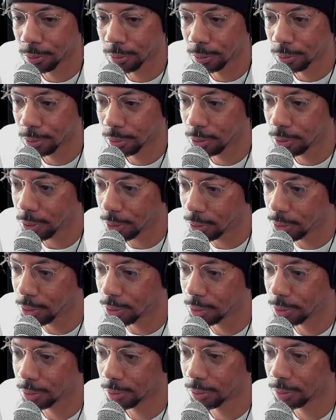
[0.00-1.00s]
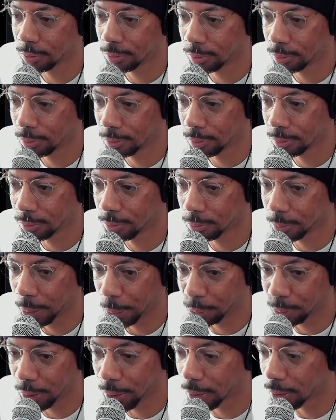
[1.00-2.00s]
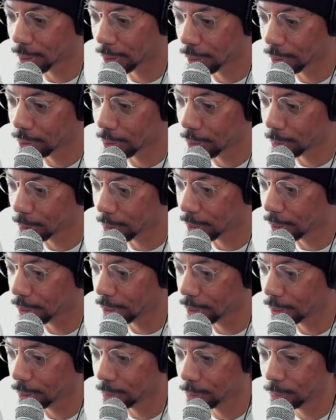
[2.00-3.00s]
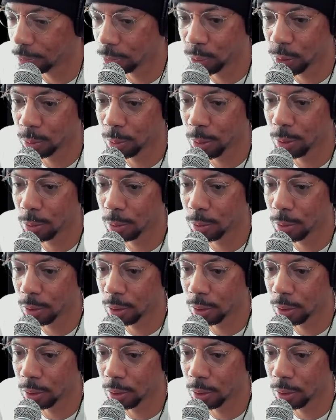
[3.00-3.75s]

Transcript: Sheesh. And we gotta give up Ethereum. What about